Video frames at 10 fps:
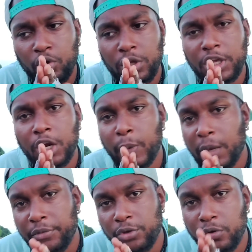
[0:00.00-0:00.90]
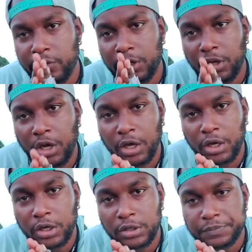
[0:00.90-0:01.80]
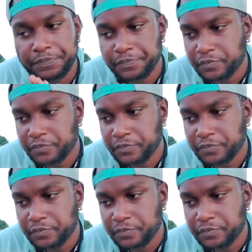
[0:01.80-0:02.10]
you can get away with using a